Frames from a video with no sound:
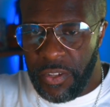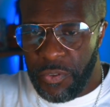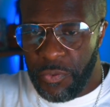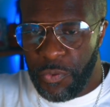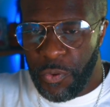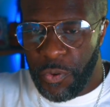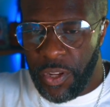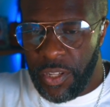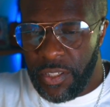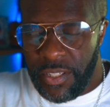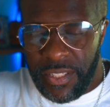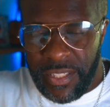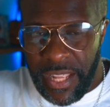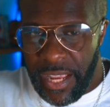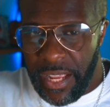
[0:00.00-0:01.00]
and you don't
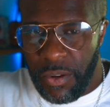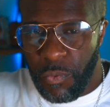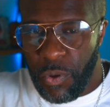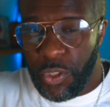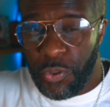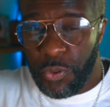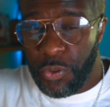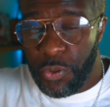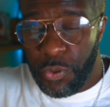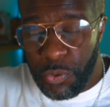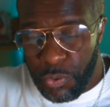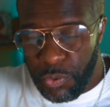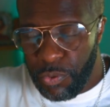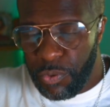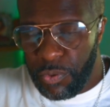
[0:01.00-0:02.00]
understand what you
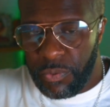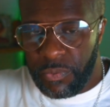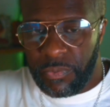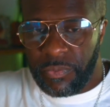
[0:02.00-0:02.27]
do,